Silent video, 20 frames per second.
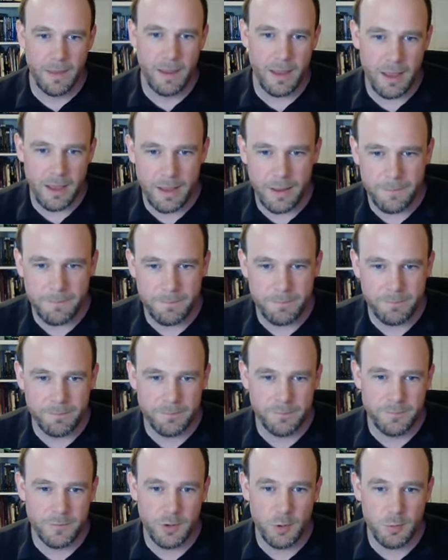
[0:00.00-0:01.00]
Um,
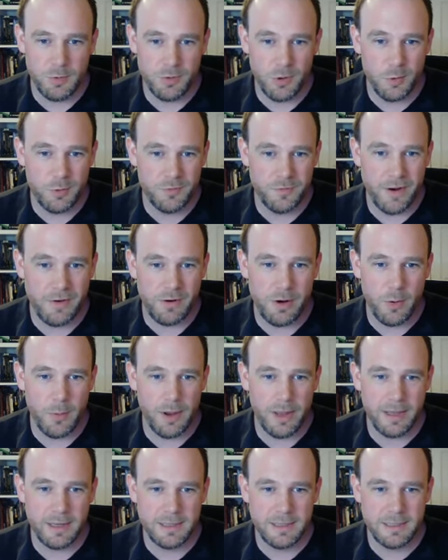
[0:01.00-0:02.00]
who's, who's very
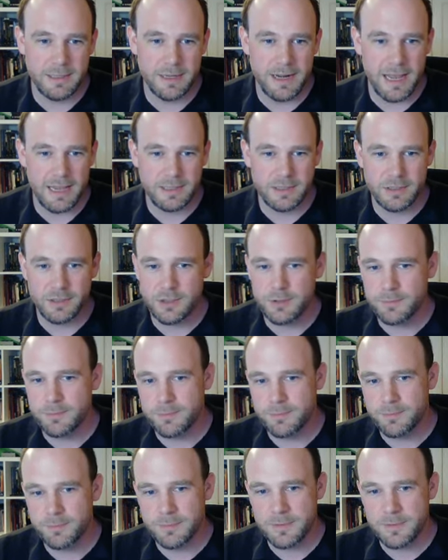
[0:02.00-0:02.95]
quiet and has some